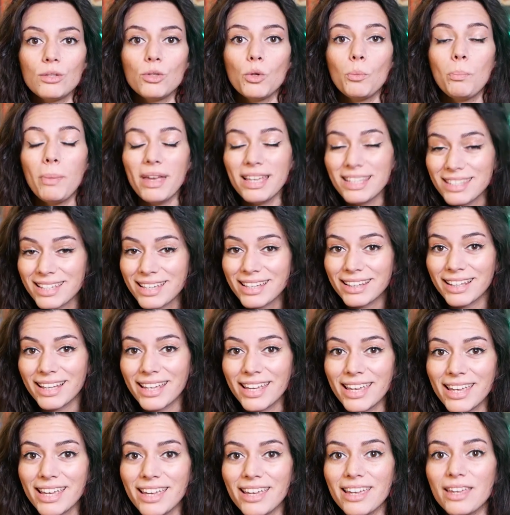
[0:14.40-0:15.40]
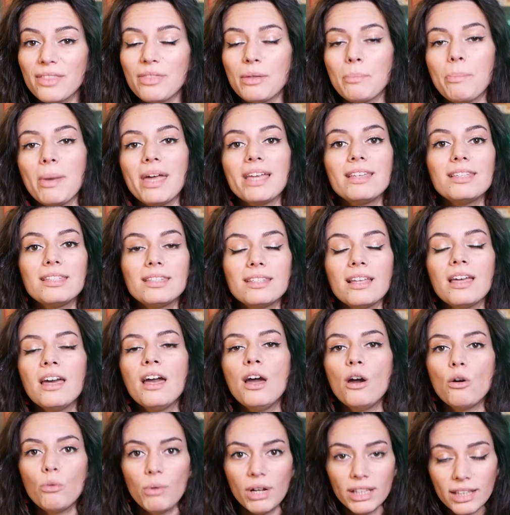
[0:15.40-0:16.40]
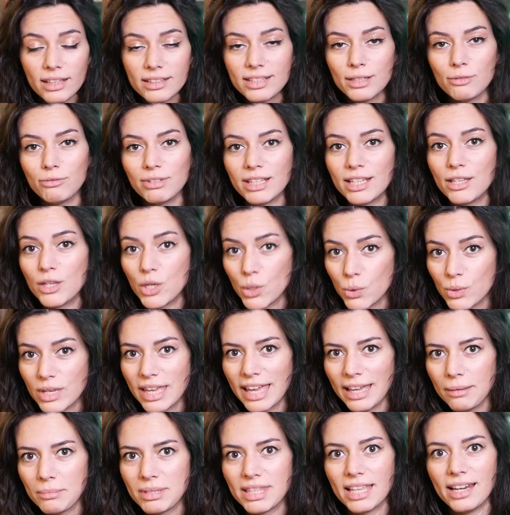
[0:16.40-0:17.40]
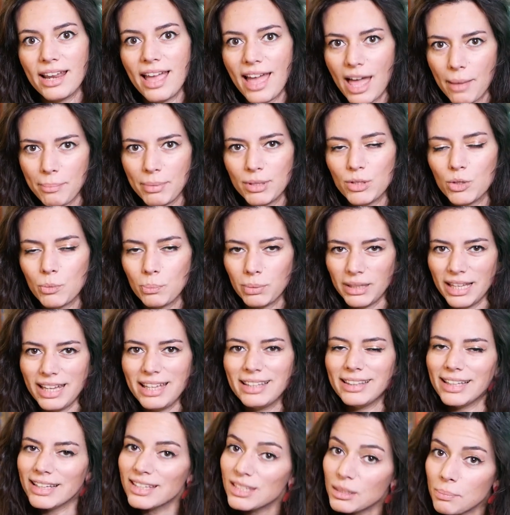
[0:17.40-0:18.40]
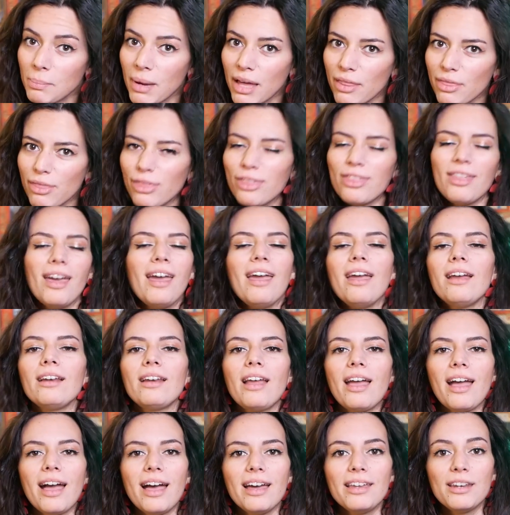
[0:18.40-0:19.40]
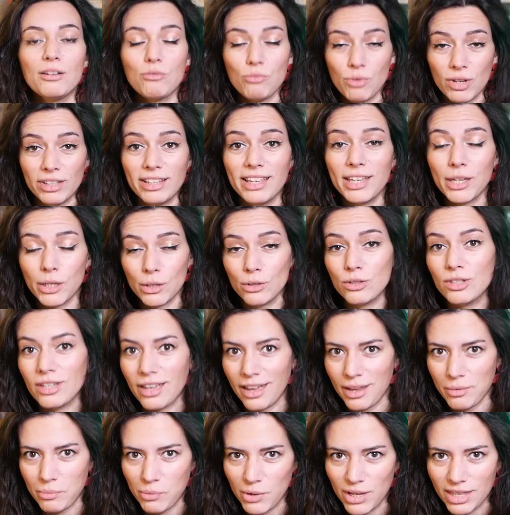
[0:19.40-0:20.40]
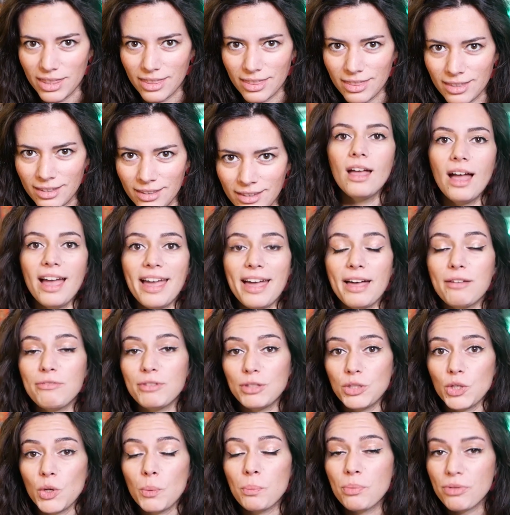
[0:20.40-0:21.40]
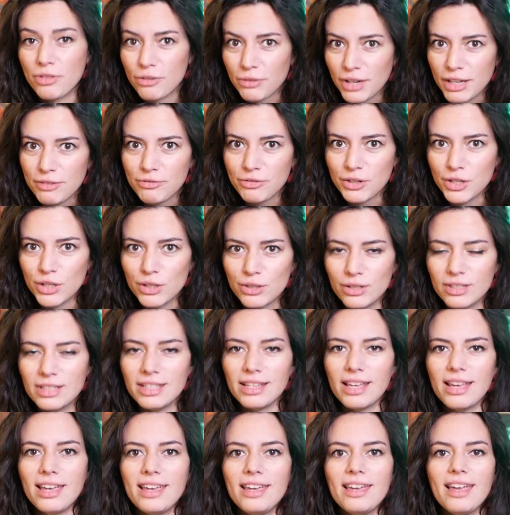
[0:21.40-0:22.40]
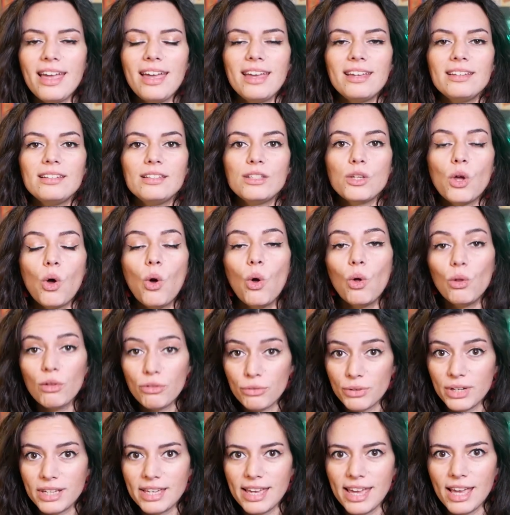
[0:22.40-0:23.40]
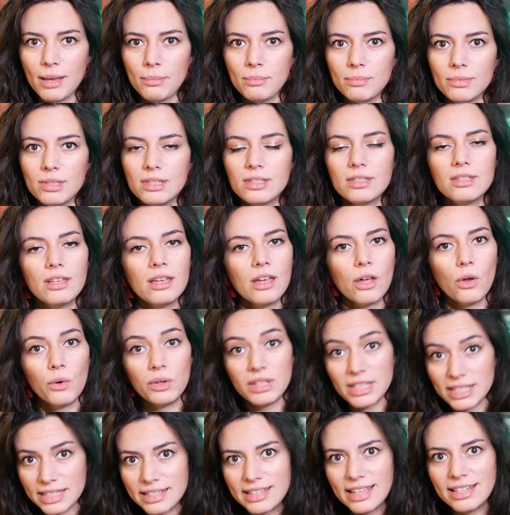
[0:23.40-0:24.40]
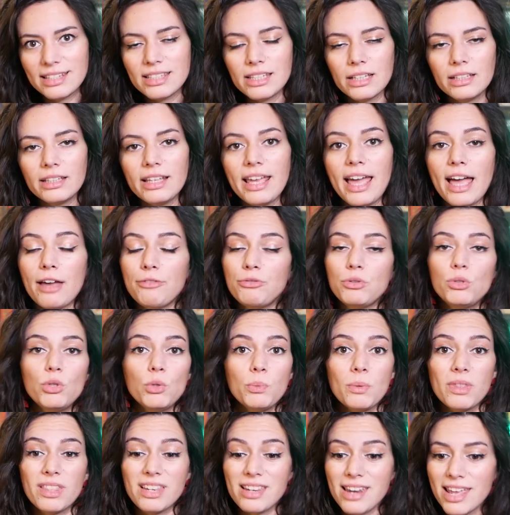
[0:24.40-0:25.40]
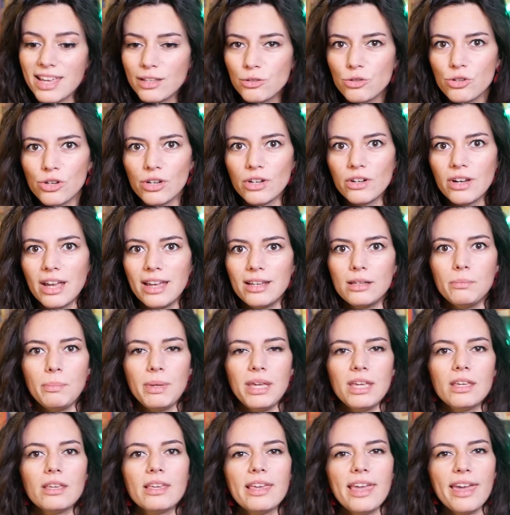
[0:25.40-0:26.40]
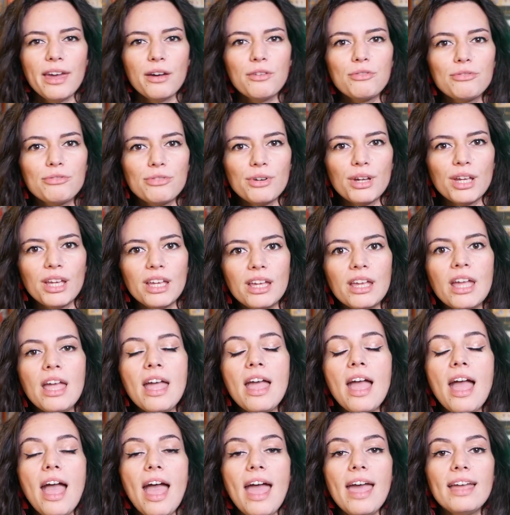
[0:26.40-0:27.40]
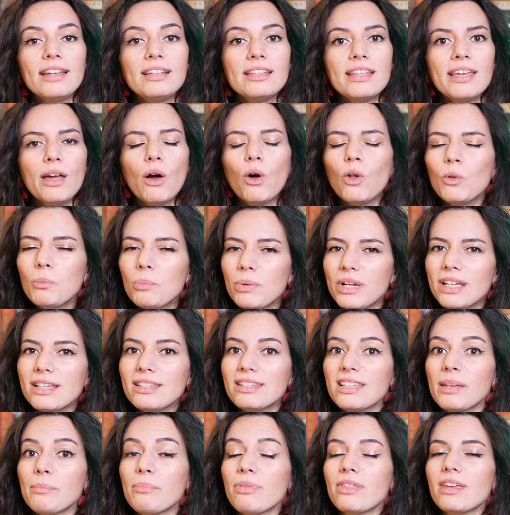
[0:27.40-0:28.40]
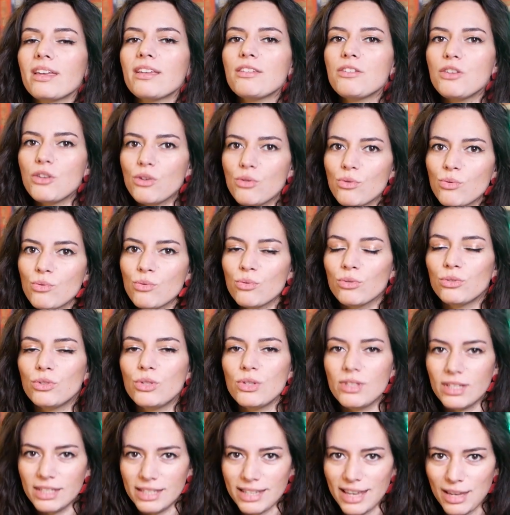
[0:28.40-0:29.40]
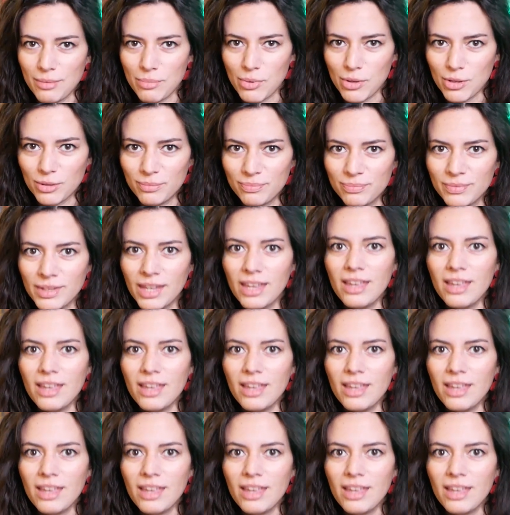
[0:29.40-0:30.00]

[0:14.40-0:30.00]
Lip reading: So basically the best relatively new games that I happened to play last month and I had a really good time with. I have a top 3 for you today and all 3 games coincidentally have to do with nature and being carefree, and they all bring something new to the table.